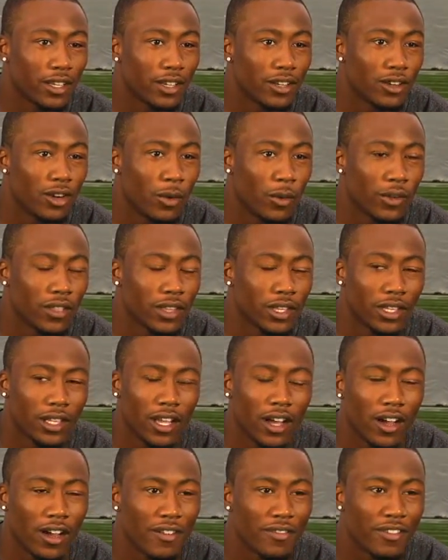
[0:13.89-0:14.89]
You know, with the
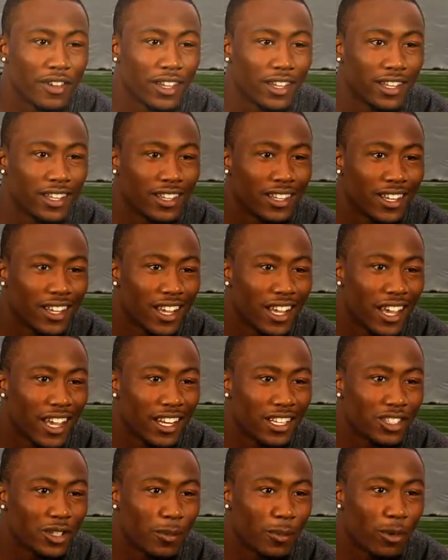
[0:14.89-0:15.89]
love and,
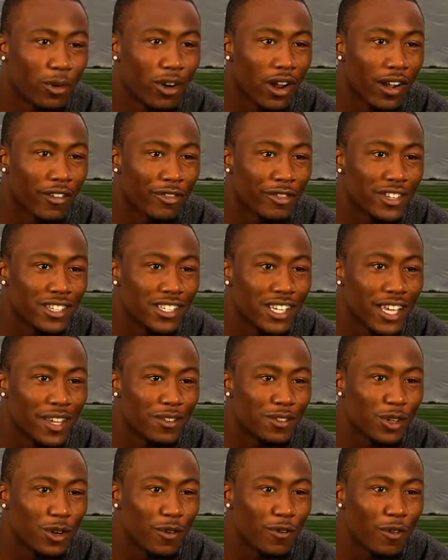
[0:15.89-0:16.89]
and the support I've
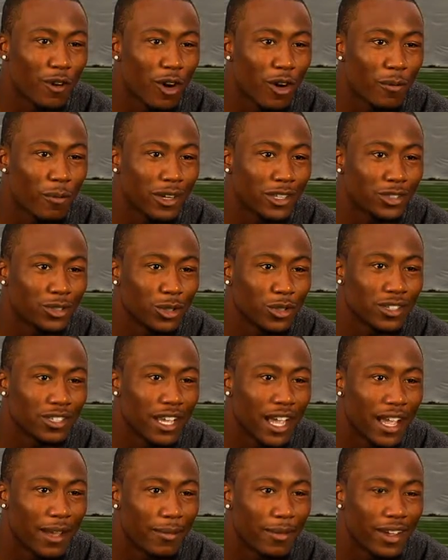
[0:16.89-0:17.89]
received so far in my short
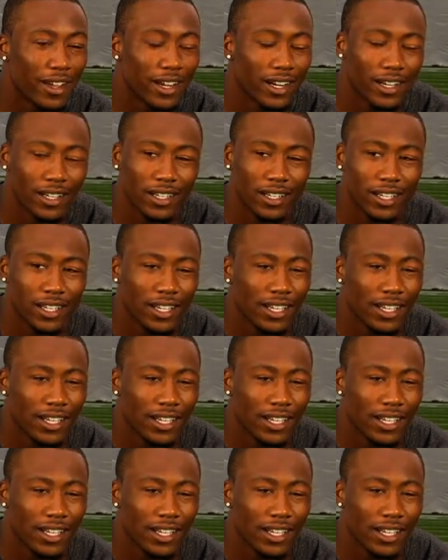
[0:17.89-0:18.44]
time here,